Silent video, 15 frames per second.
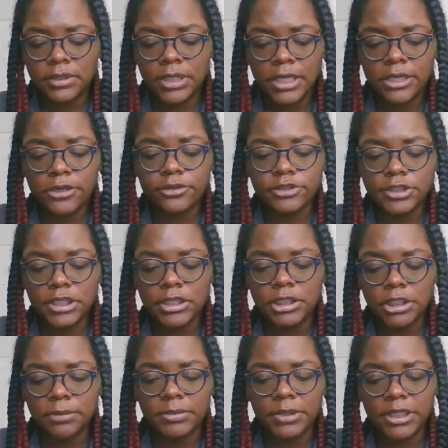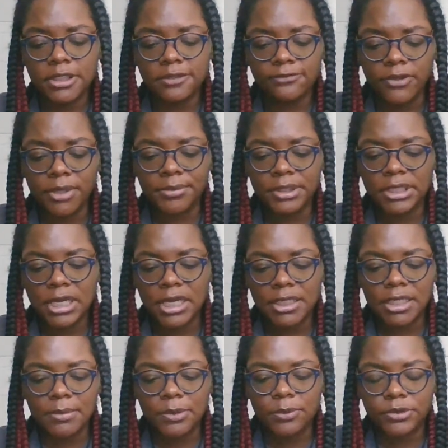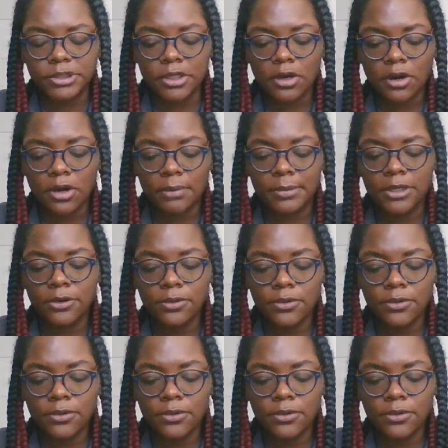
he or she could be in a family dynamic with the karmic.